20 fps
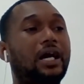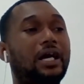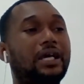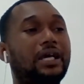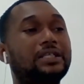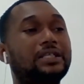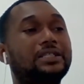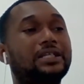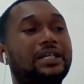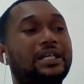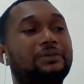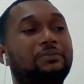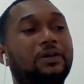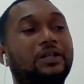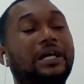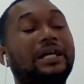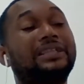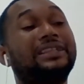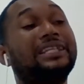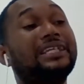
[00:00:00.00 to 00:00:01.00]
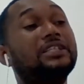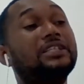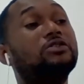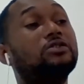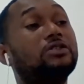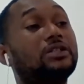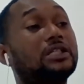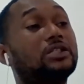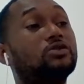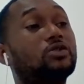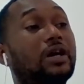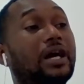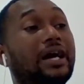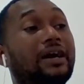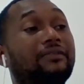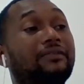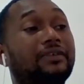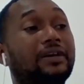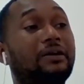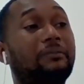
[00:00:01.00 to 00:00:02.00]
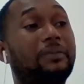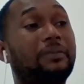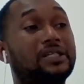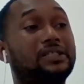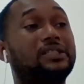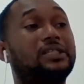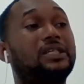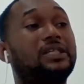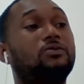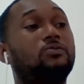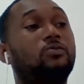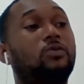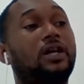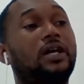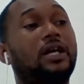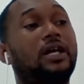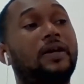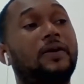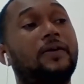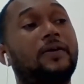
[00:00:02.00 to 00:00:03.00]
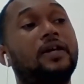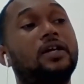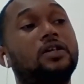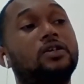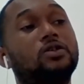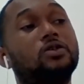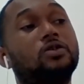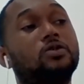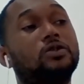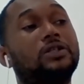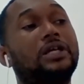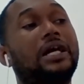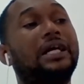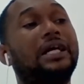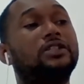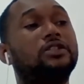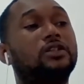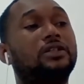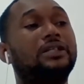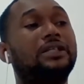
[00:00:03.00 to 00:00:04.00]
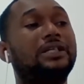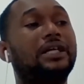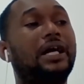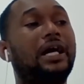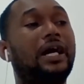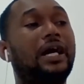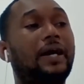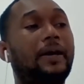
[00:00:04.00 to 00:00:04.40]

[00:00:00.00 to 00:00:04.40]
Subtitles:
internet. But at least you need to have a machine where you could actually